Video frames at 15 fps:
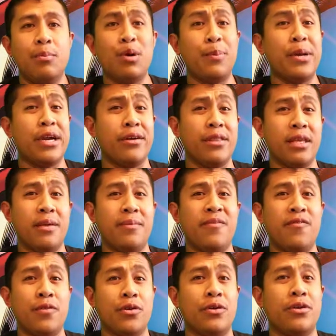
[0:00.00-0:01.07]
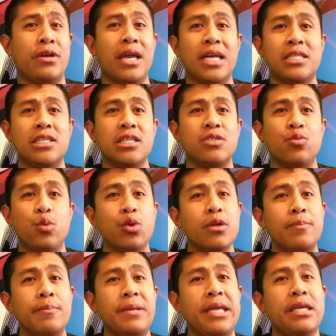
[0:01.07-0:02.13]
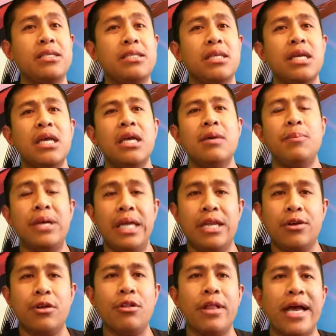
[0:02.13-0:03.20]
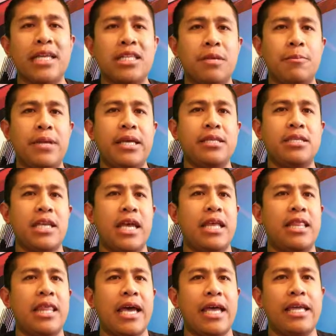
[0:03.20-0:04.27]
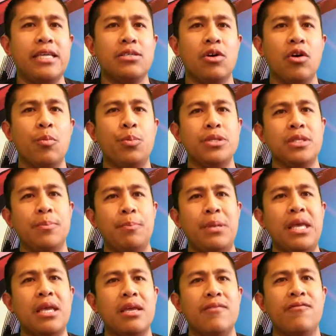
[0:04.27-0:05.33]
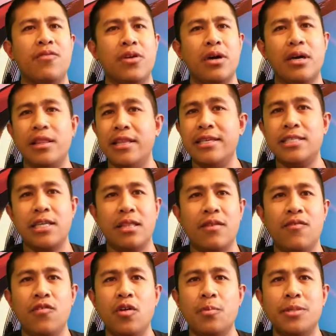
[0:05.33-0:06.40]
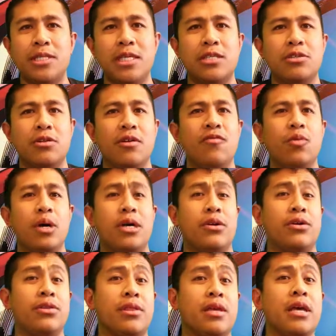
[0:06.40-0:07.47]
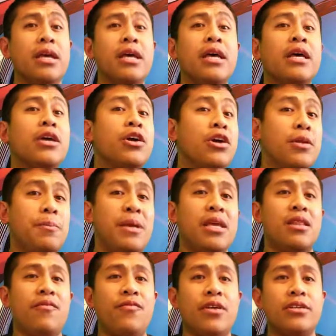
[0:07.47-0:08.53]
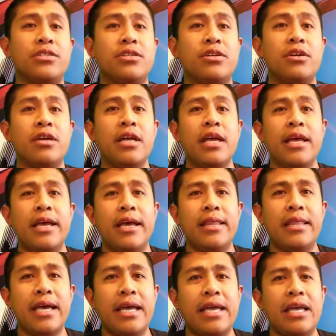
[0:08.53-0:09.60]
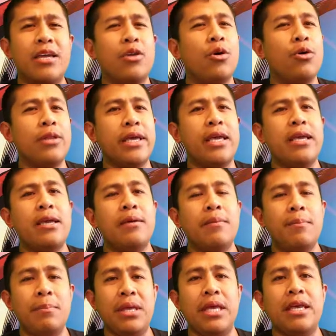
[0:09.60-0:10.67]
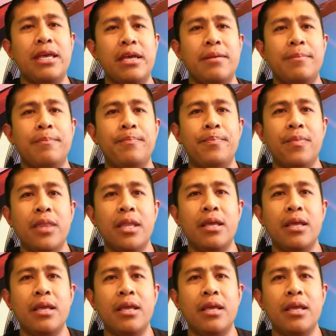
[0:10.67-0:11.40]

prepare them for not just world peace, but intergalactic peace, and that his hope was a beacon for unleashing the full potential of what Earth could be in the future, and that it could only be him.